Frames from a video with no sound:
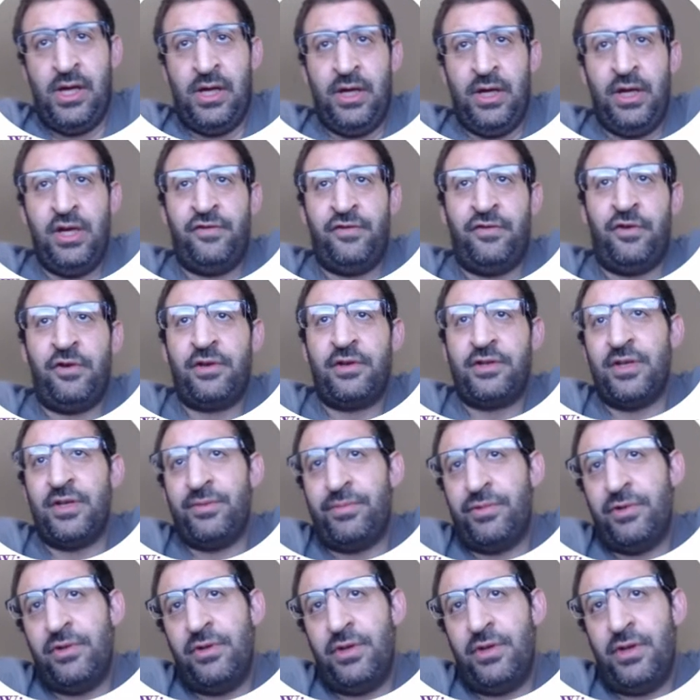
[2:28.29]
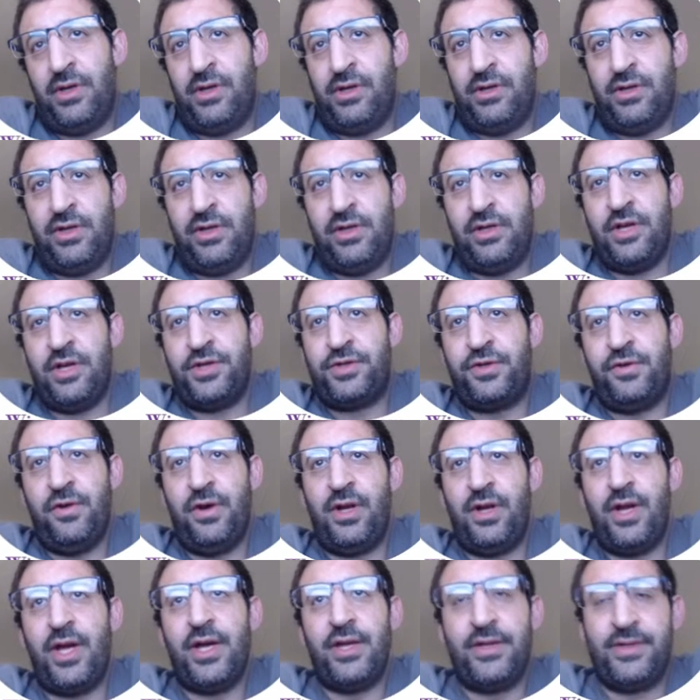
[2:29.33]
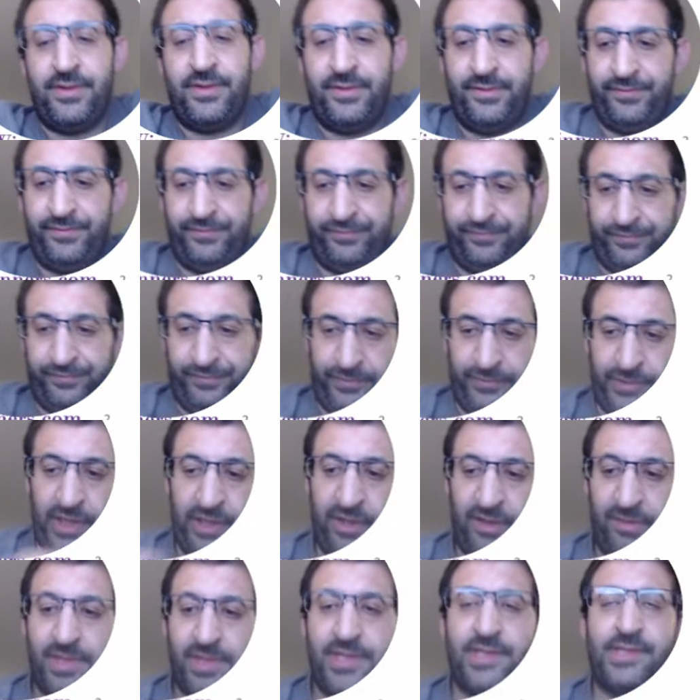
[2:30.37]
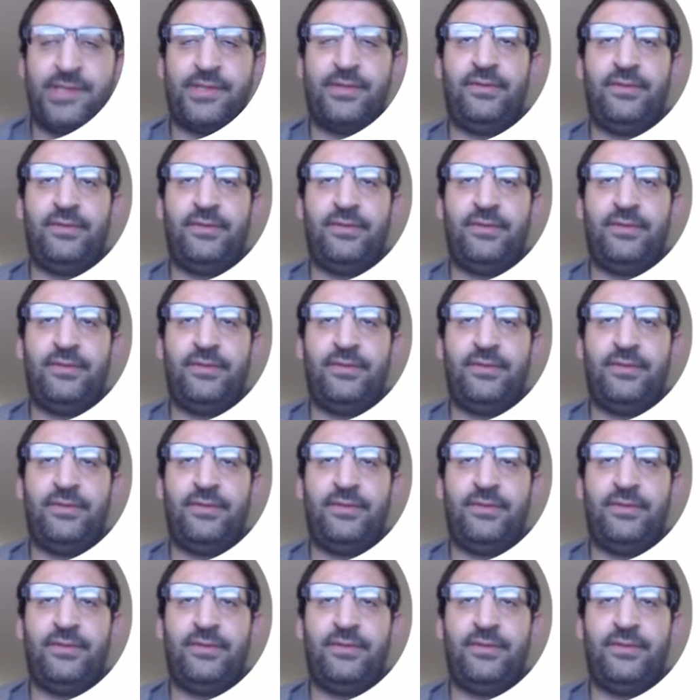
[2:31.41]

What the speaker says: in, for example, in SQLite database.